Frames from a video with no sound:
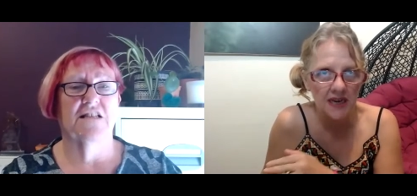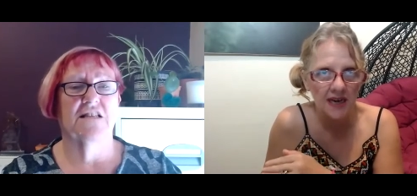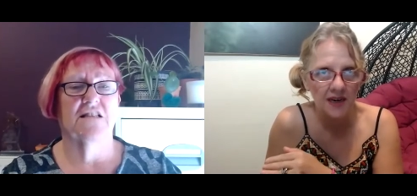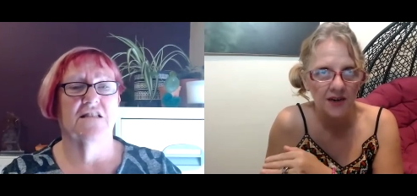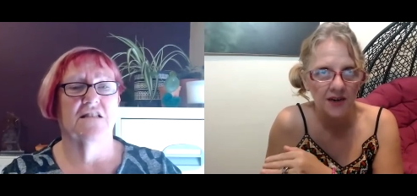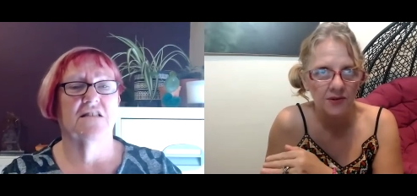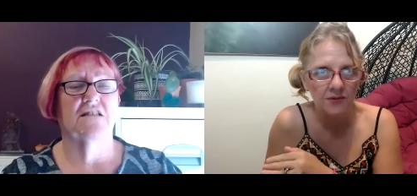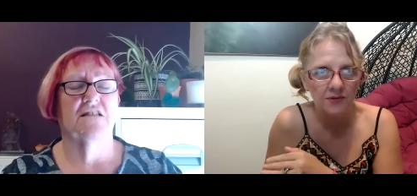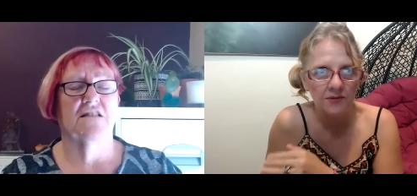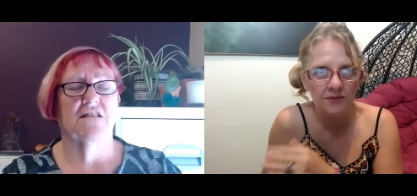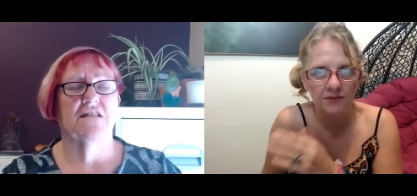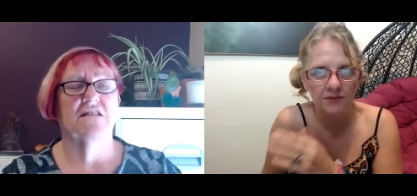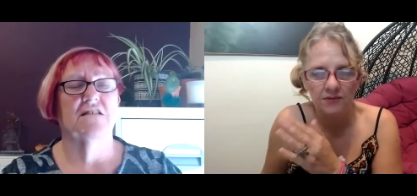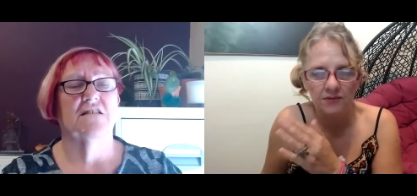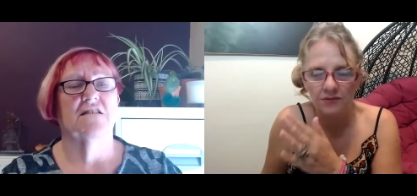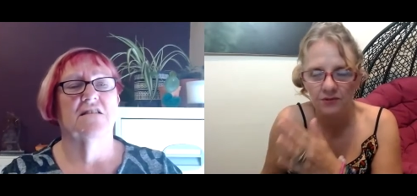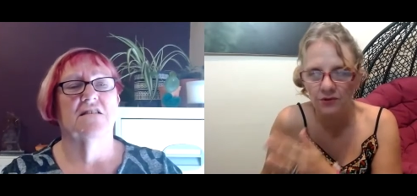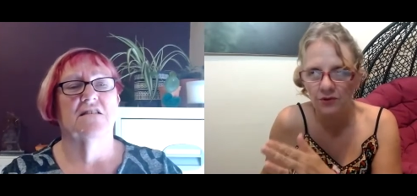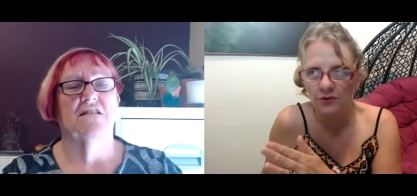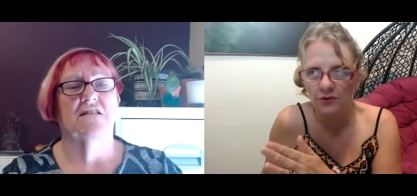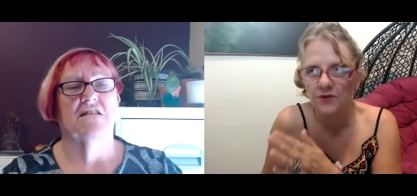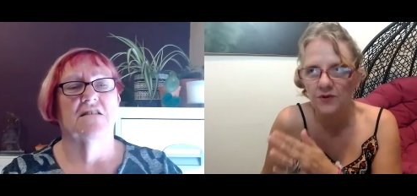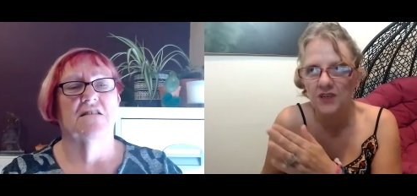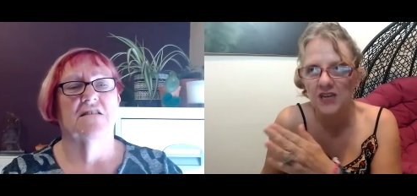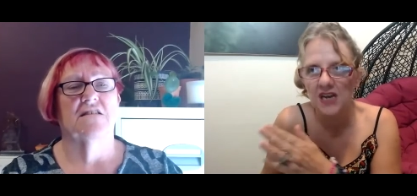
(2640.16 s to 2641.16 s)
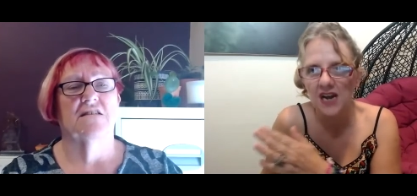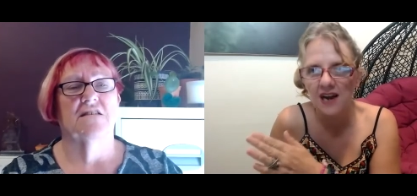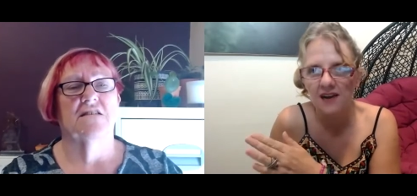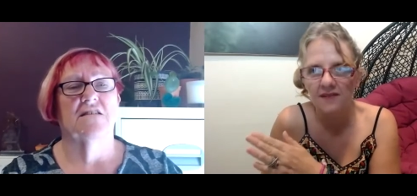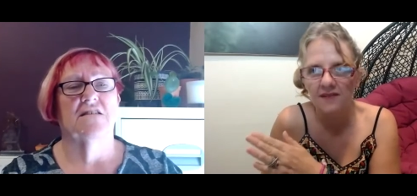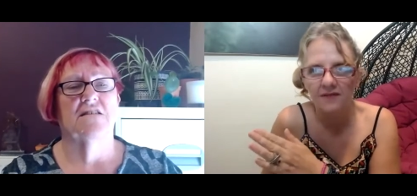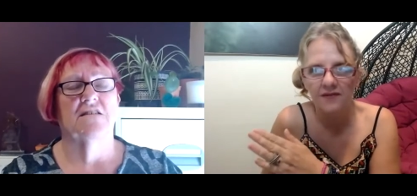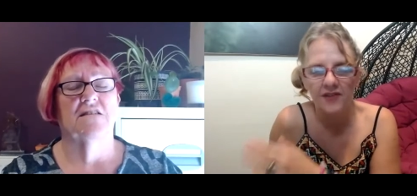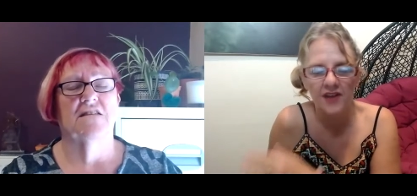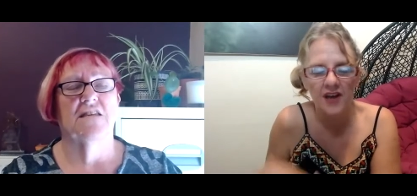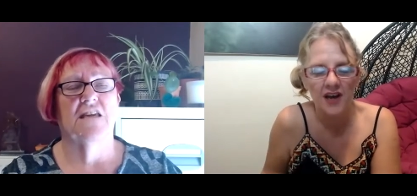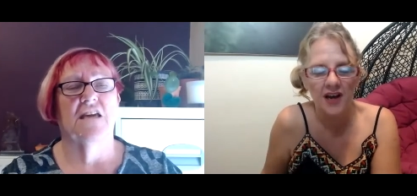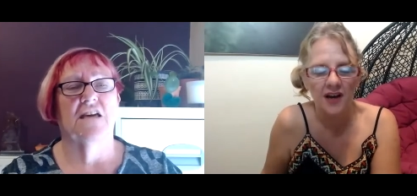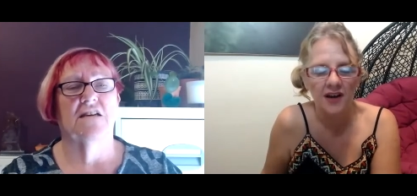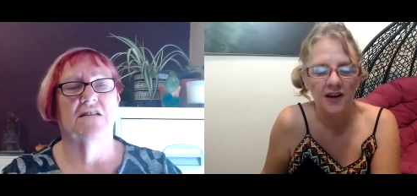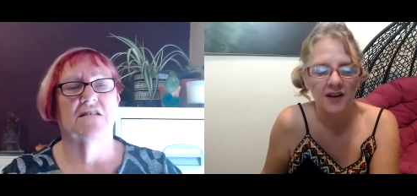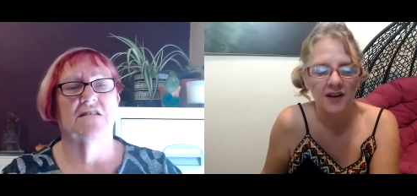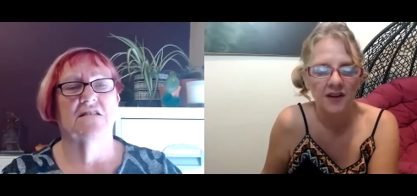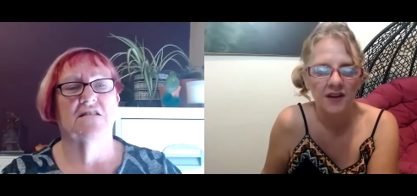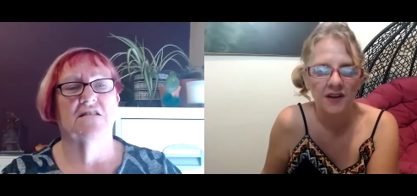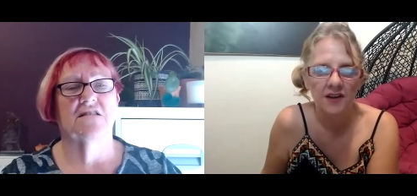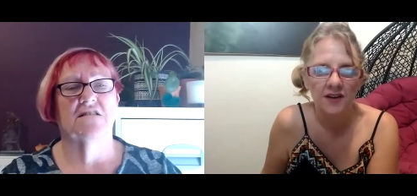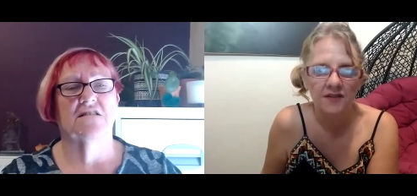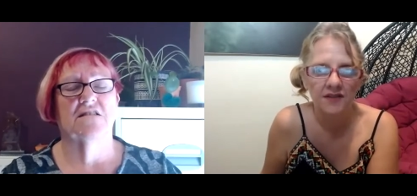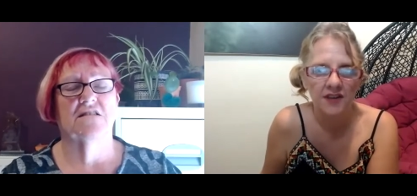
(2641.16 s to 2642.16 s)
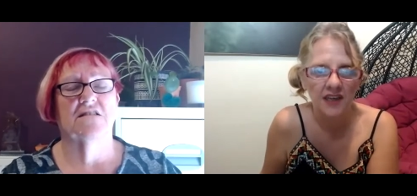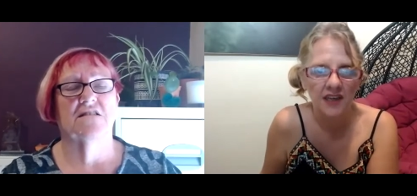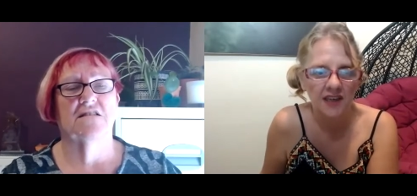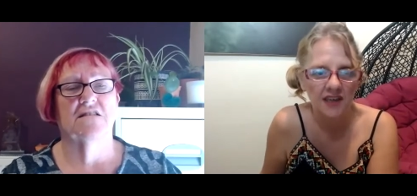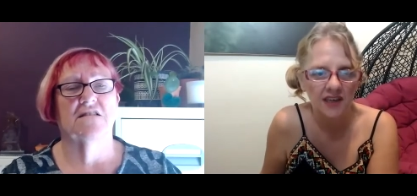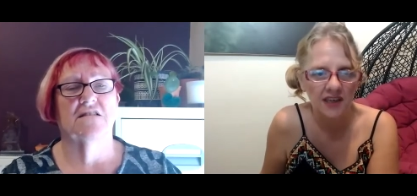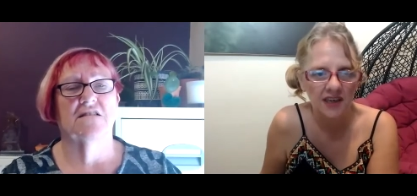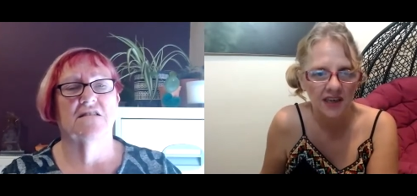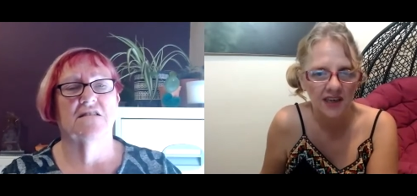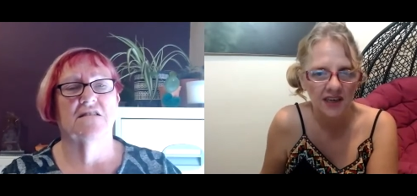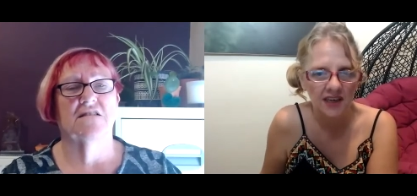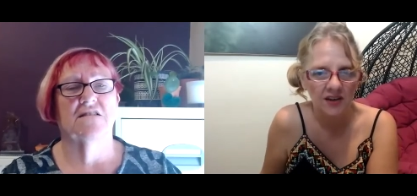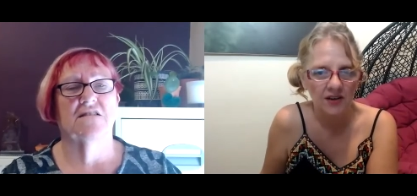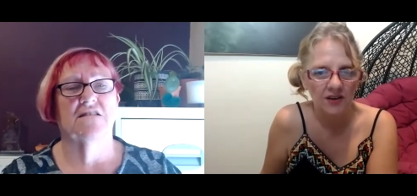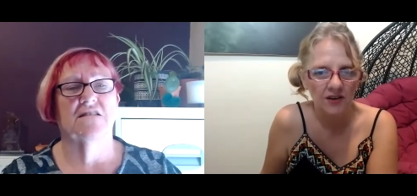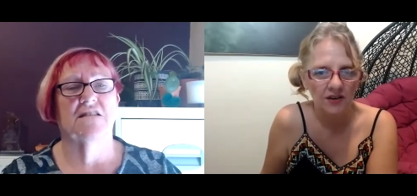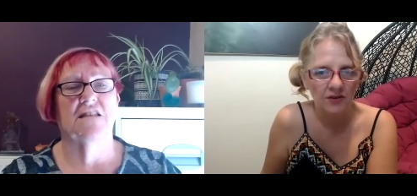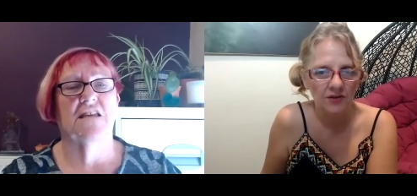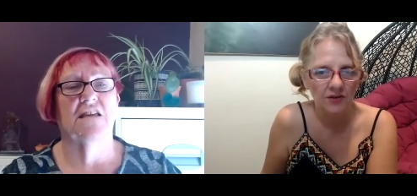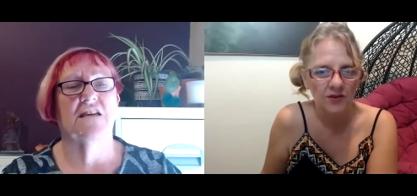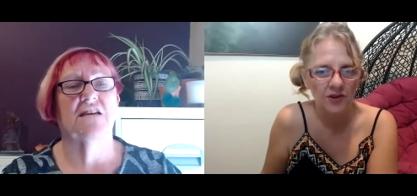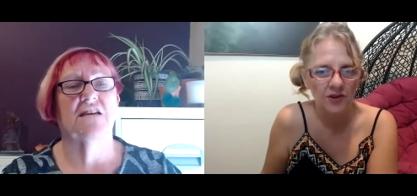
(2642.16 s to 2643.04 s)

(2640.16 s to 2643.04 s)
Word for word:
Speaker 1: now not to have that thinking